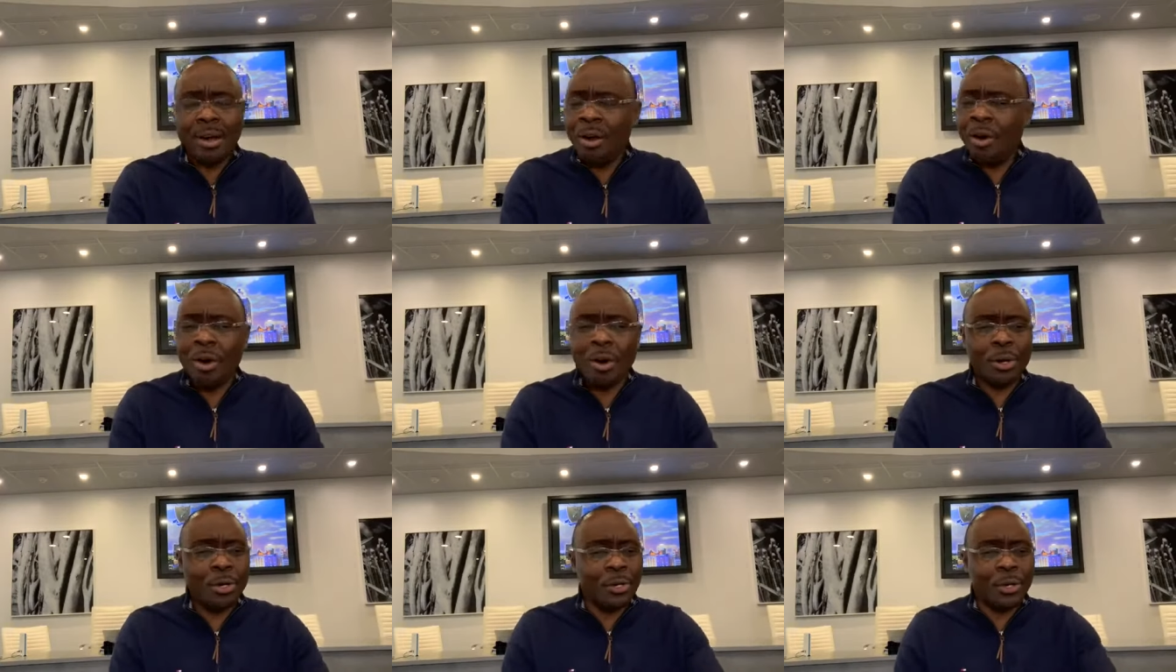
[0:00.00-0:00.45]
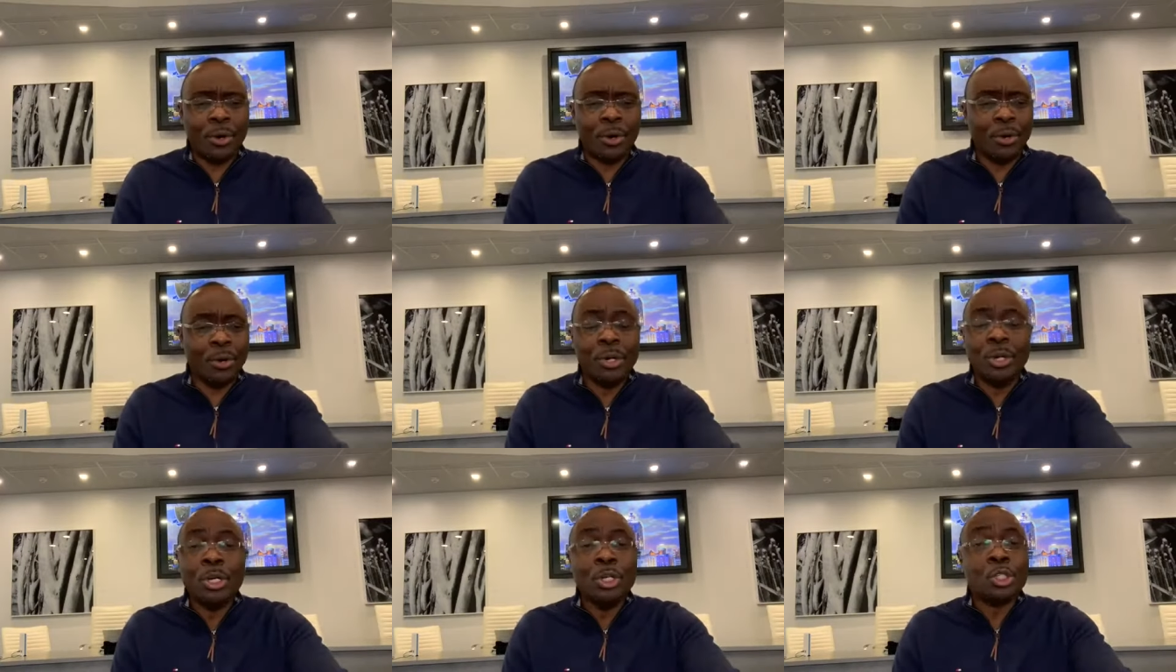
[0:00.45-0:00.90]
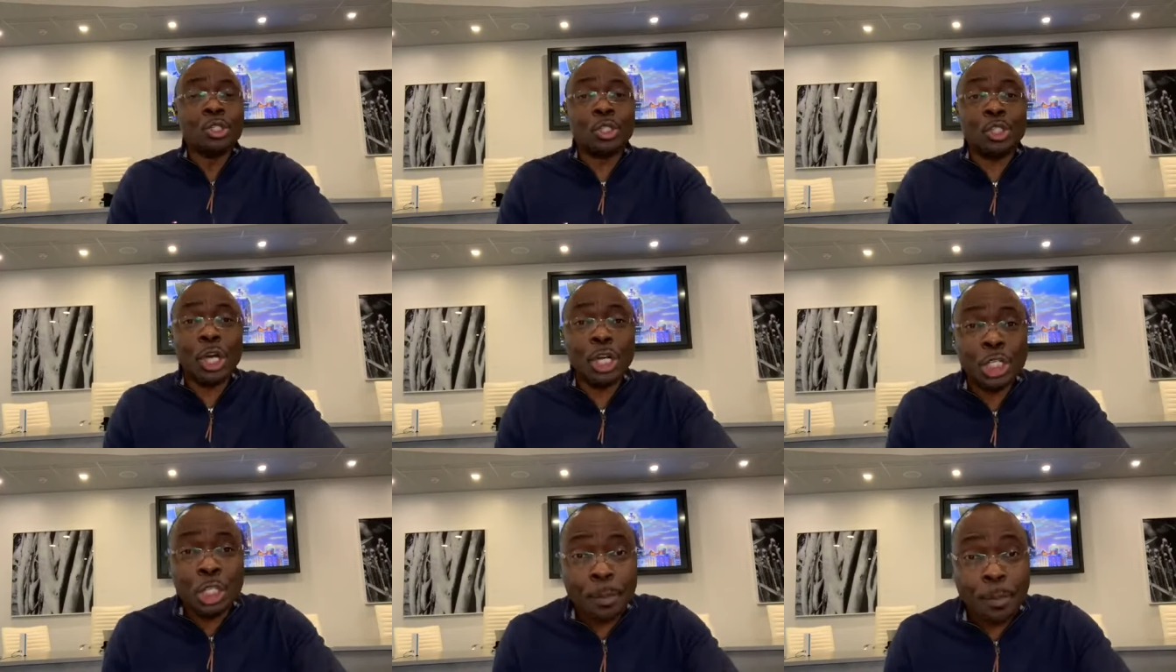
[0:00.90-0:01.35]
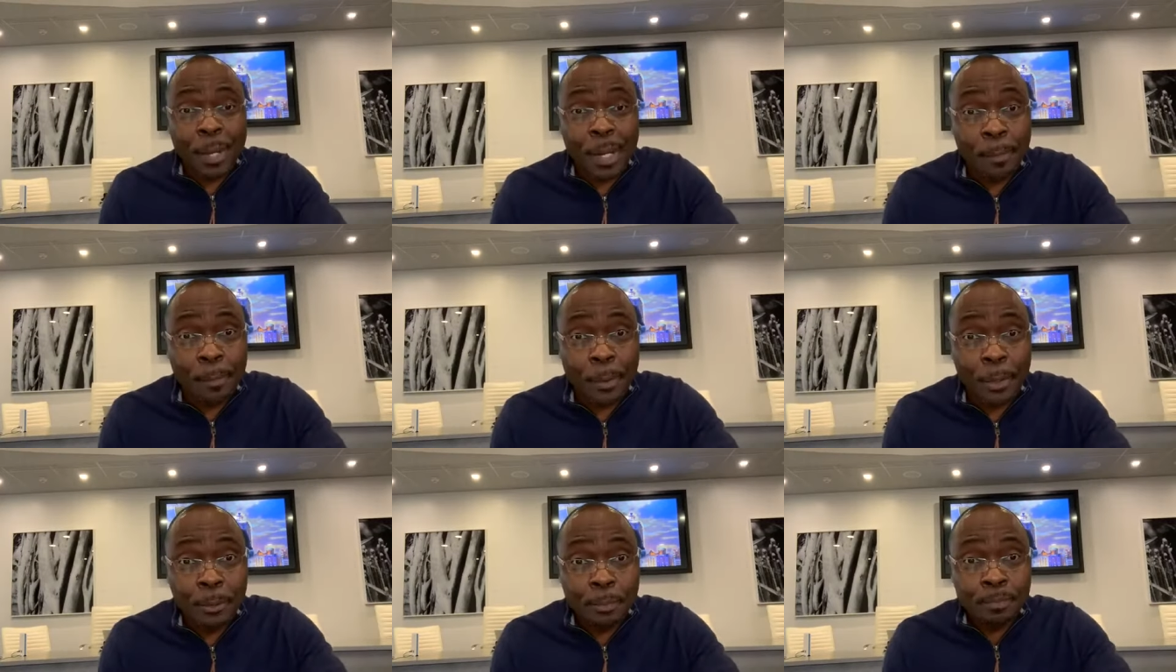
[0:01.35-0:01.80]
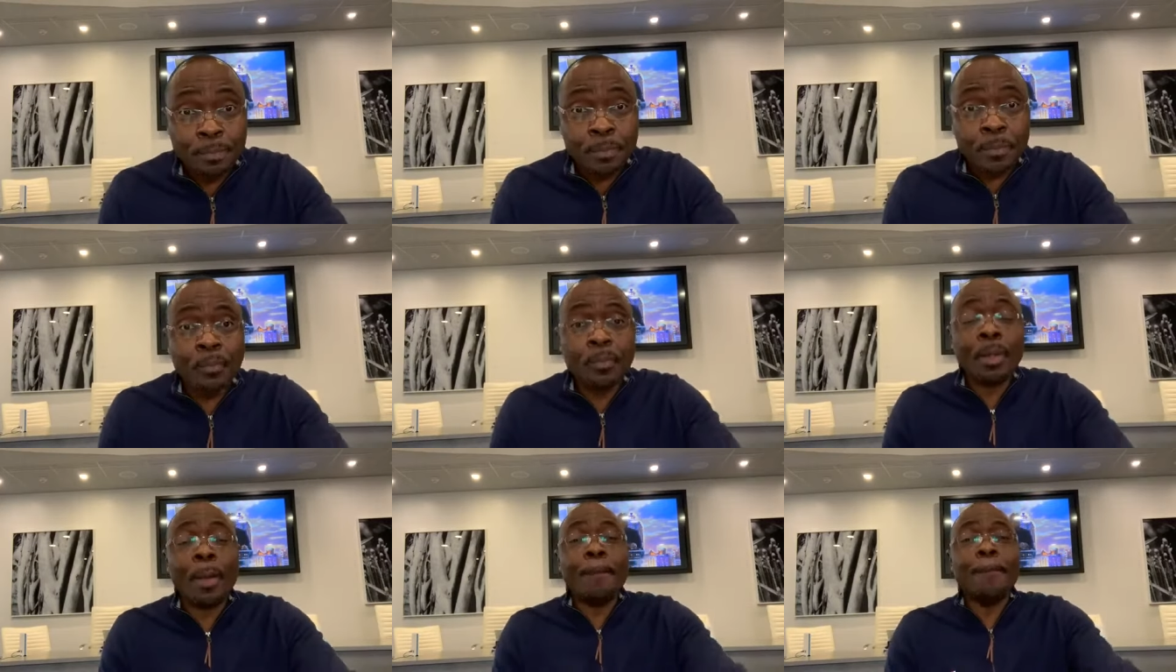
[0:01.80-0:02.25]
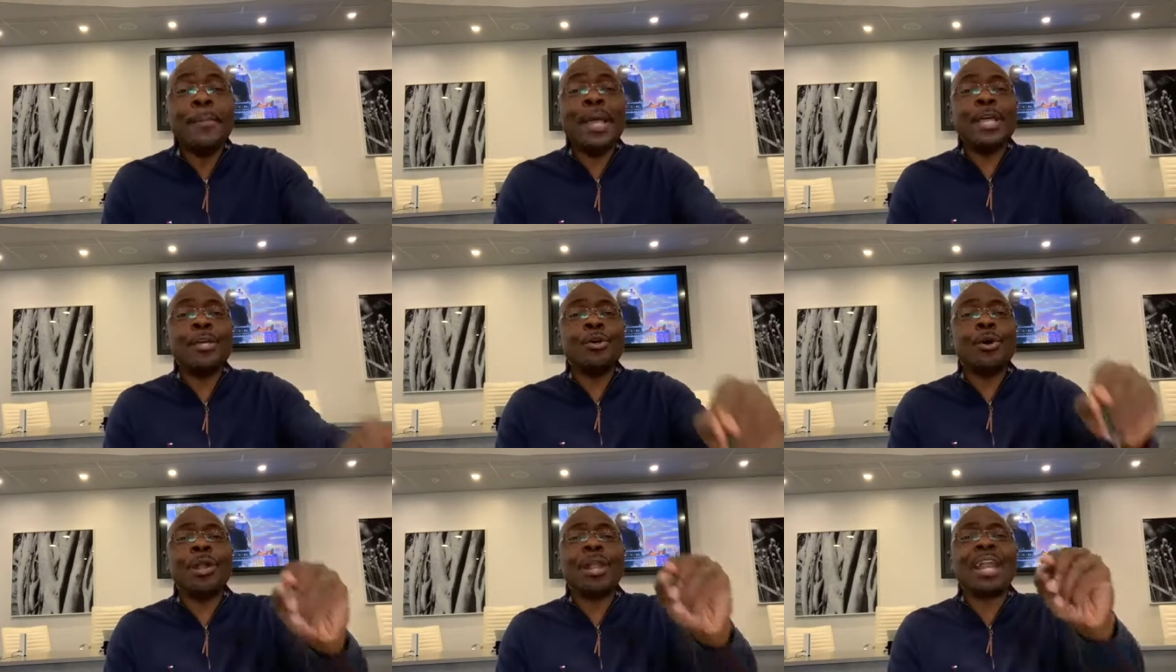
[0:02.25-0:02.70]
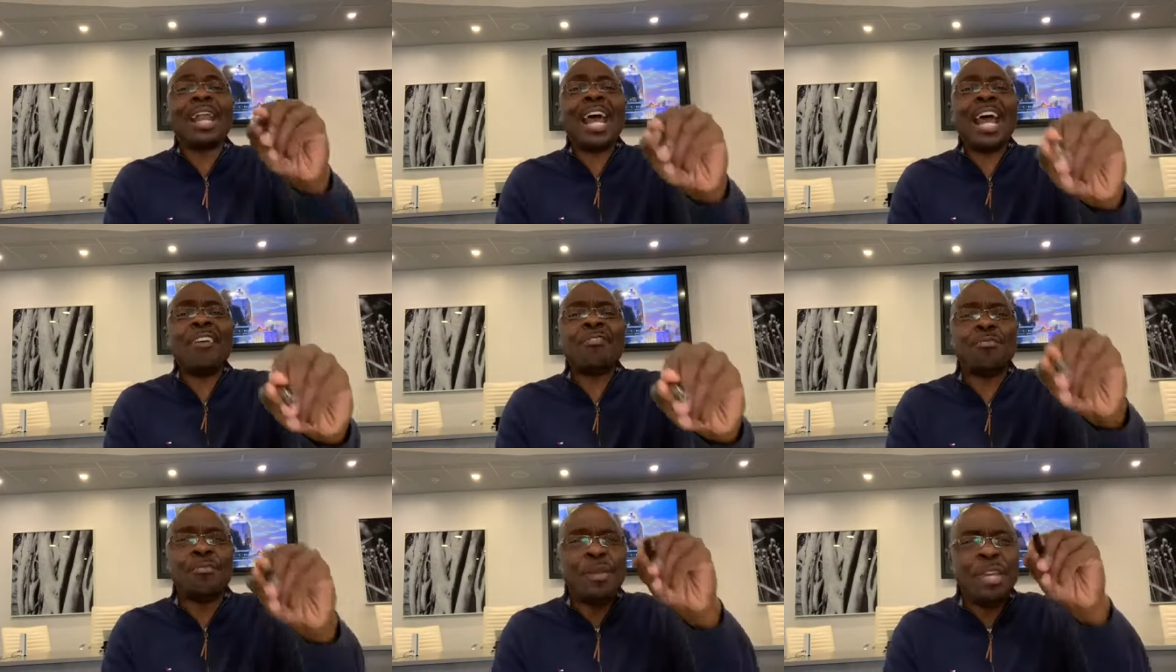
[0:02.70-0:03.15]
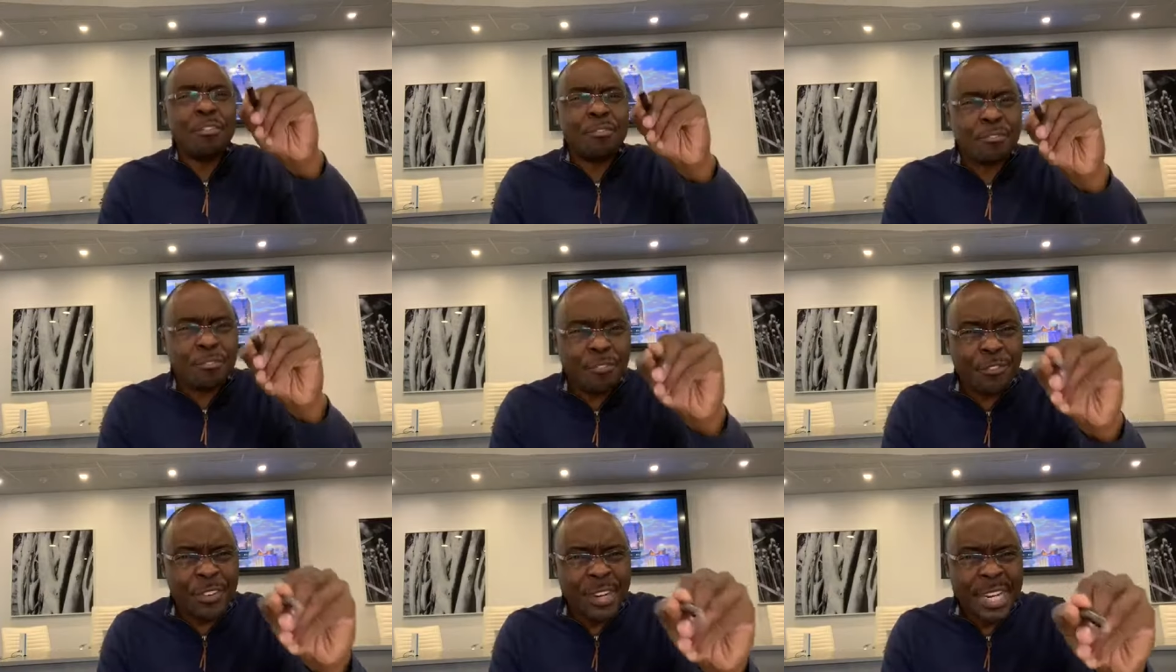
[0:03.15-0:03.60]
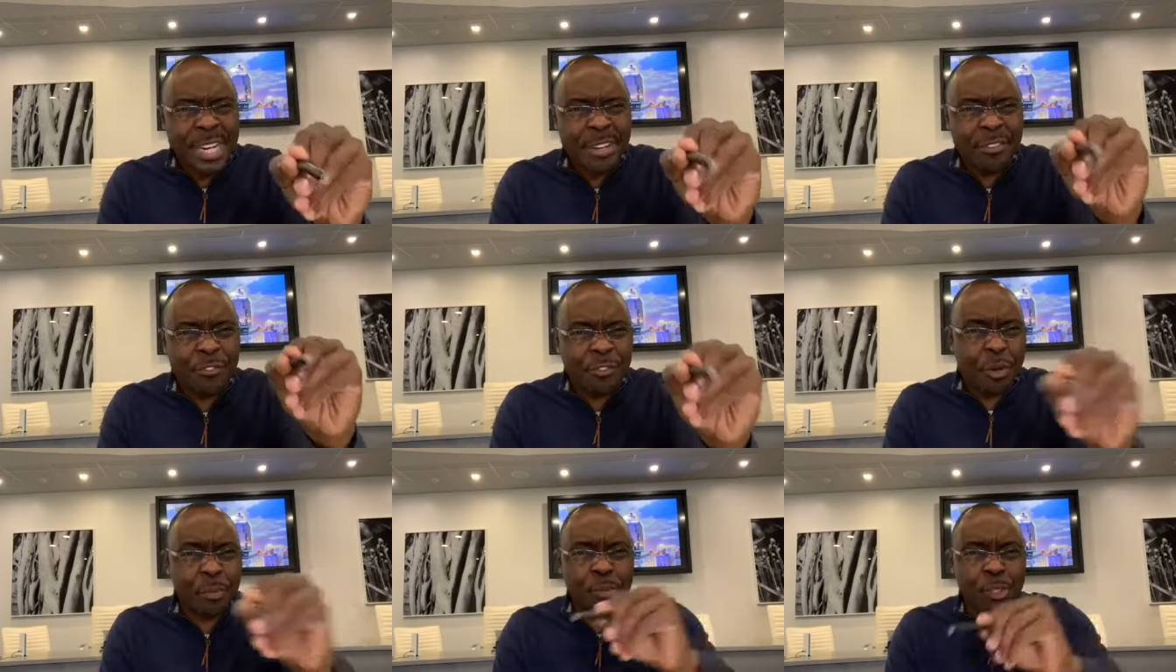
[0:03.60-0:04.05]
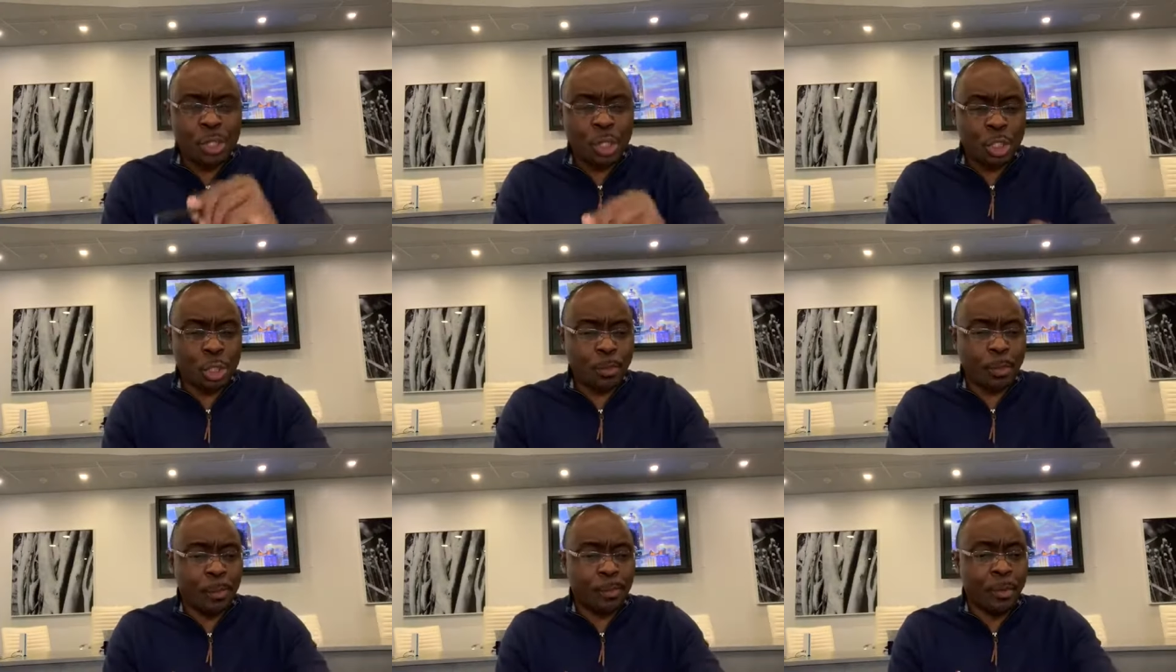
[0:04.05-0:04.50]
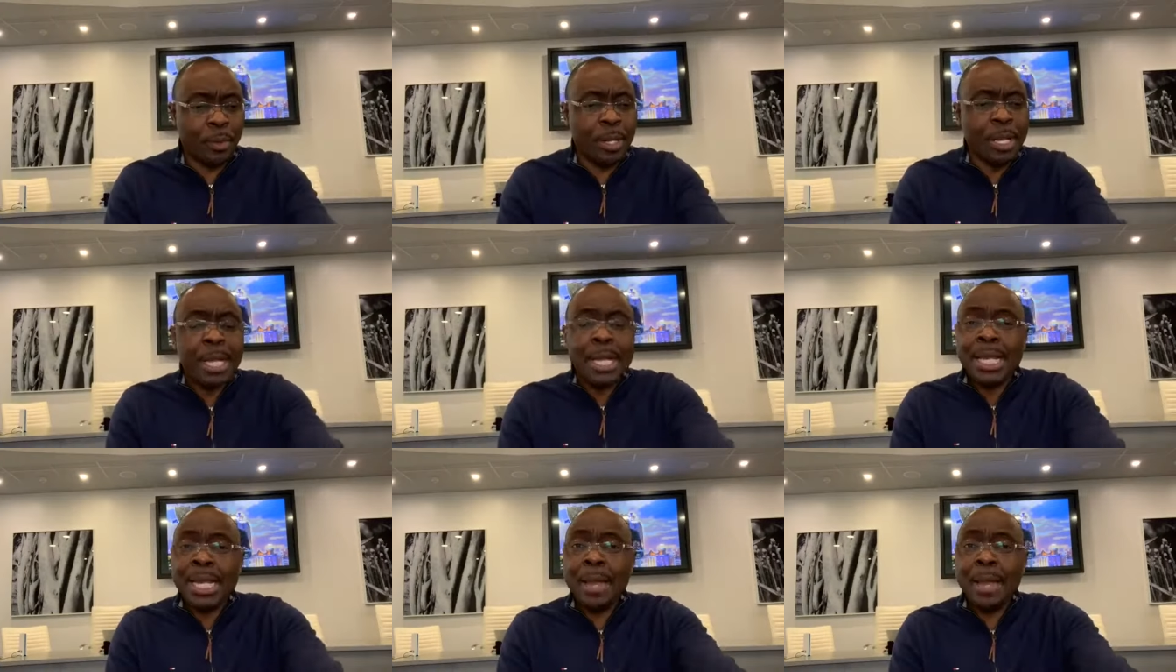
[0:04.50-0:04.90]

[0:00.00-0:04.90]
Oh no, such people, may your life be free from such people.